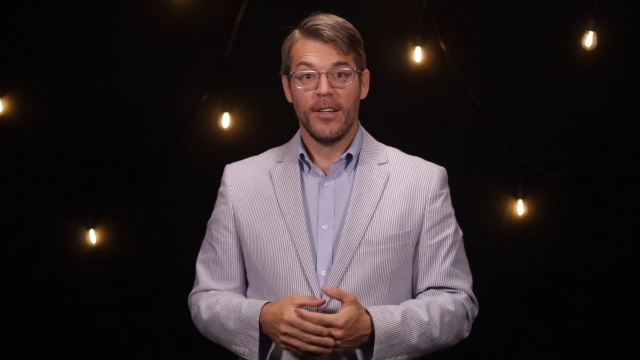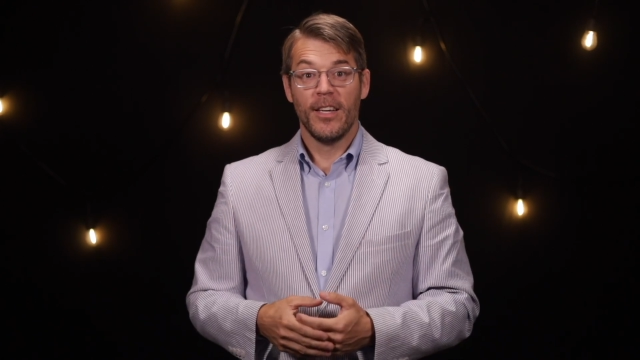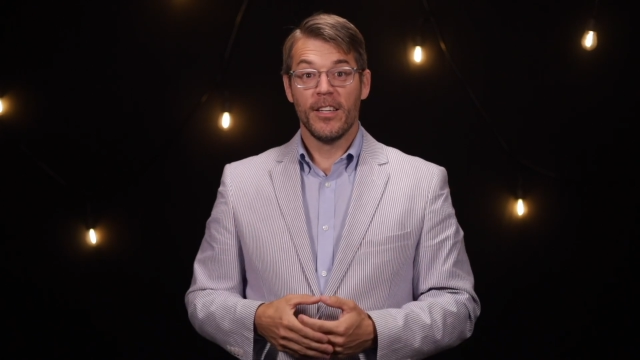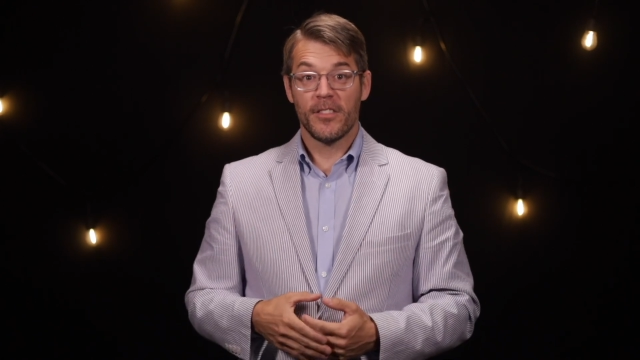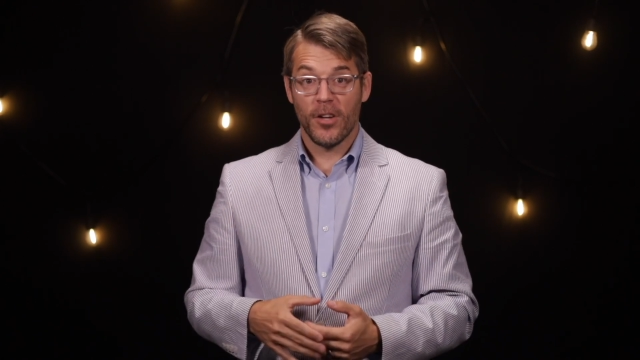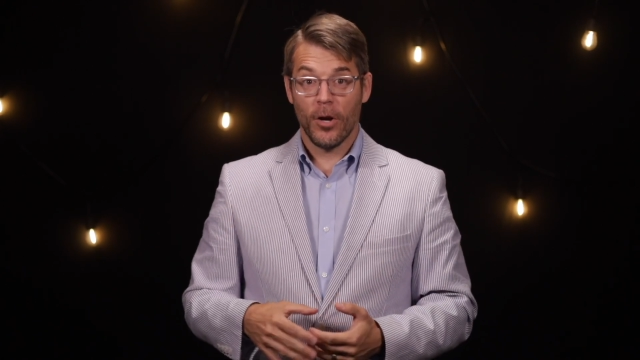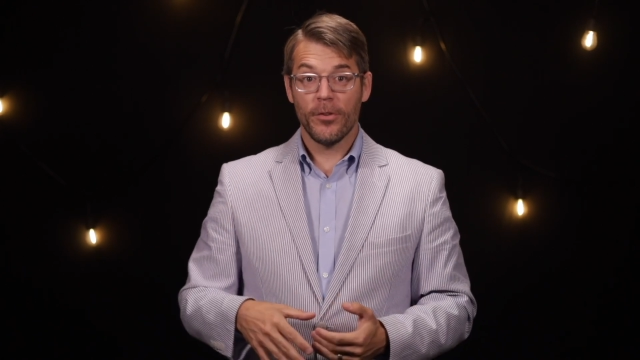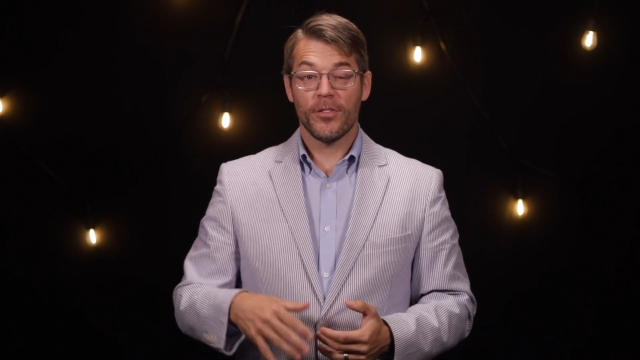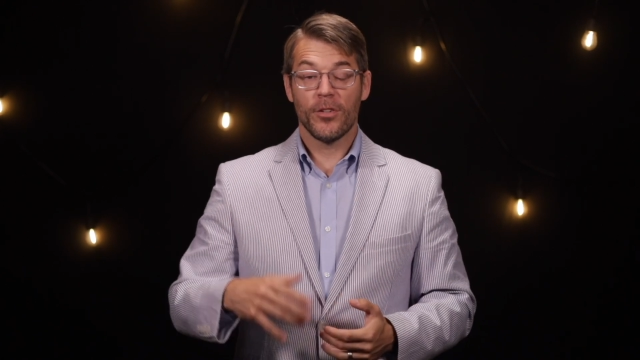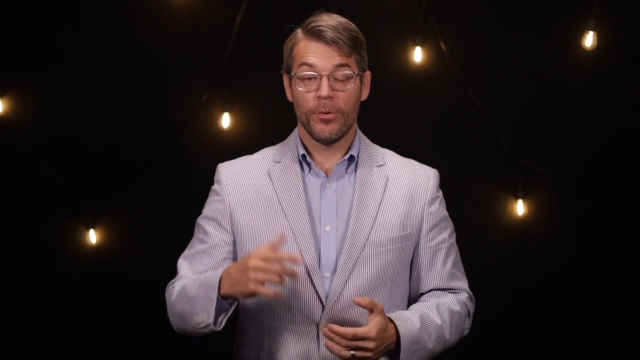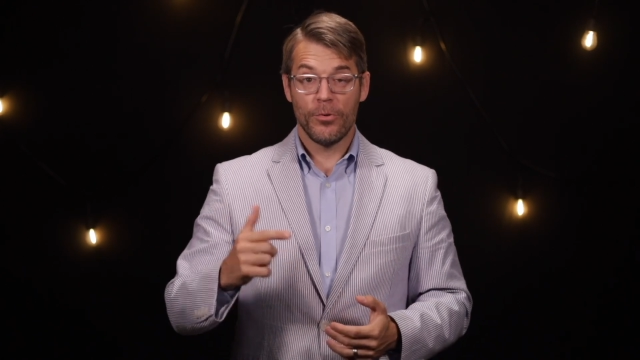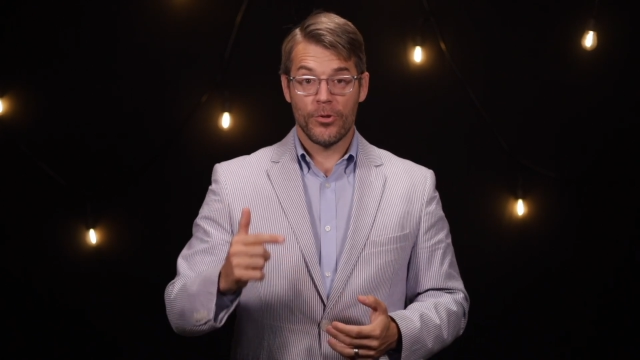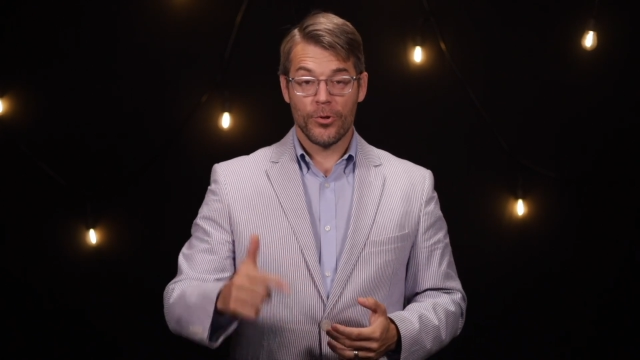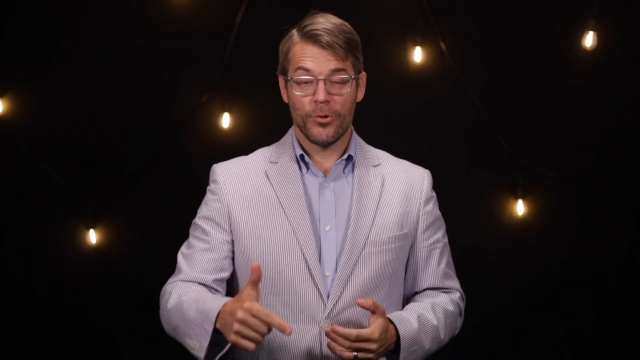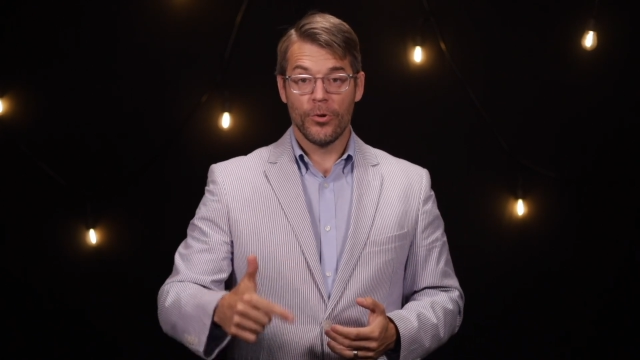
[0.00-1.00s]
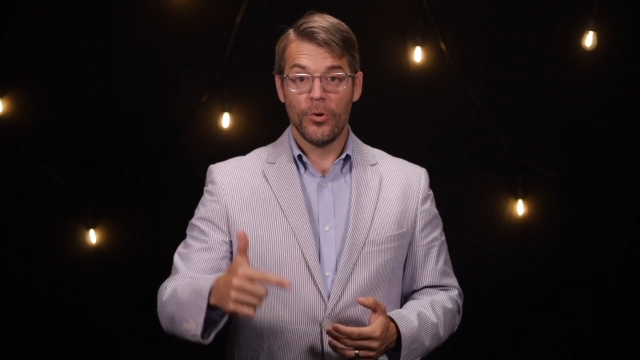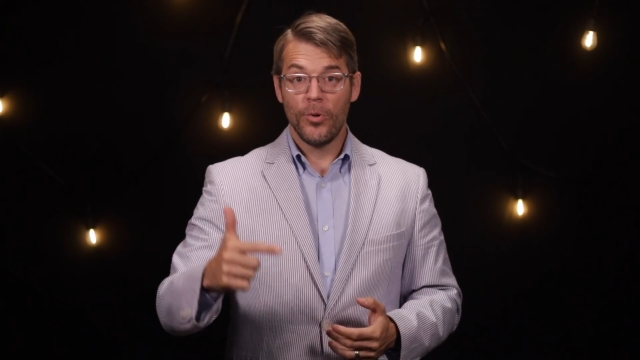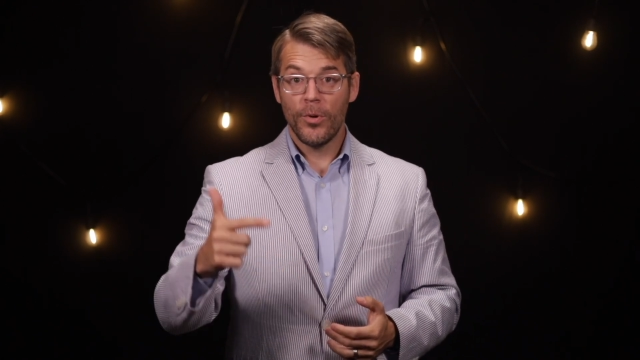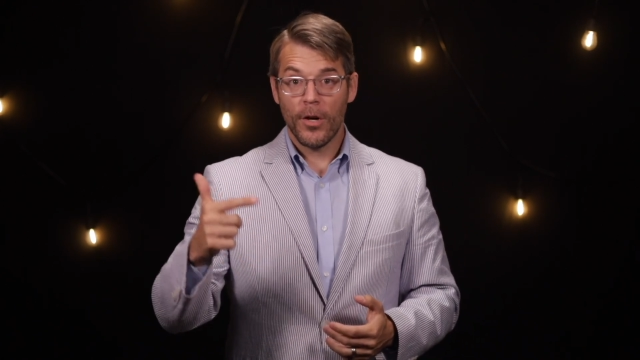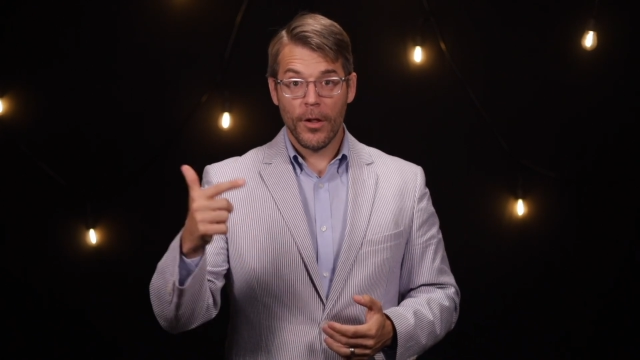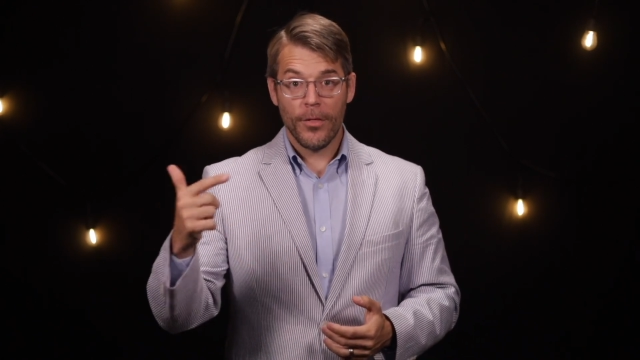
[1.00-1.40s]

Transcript: is also true and